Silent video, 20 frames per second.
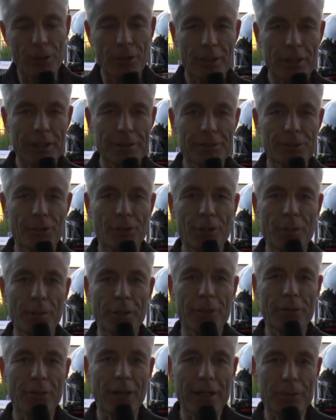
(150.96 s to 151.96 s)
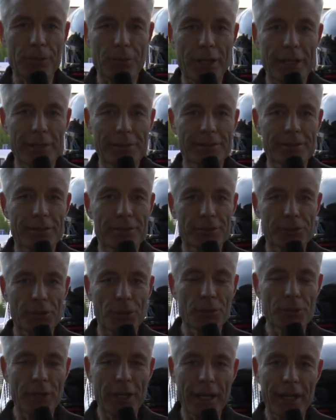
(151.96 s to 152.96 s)
Let's talk about that race
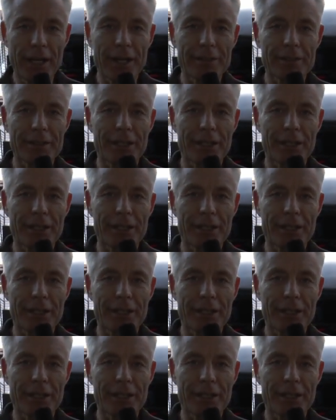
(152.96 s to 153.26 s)
soon here at